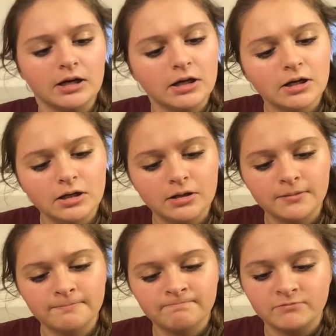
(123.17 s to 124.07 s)

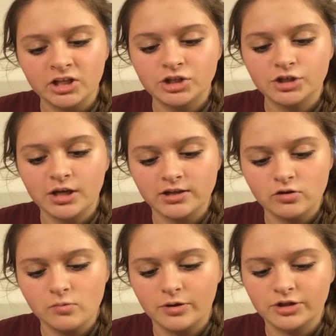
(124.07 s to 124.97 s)
um, this just has a
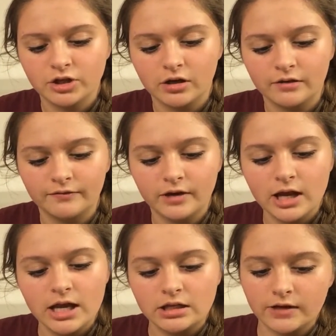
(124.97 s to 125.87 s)
whole bunch of
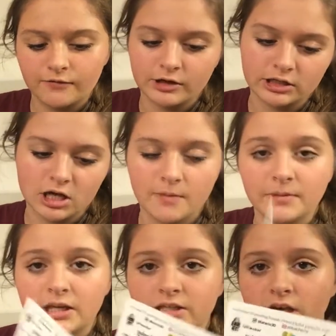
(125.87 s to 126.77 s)
different
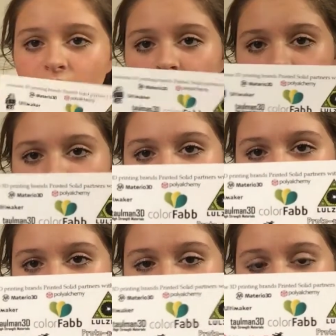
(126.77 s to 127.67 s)
companies on it, as you
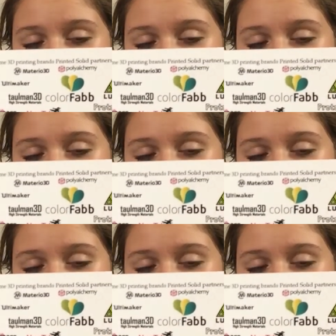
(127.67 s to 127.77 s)
can see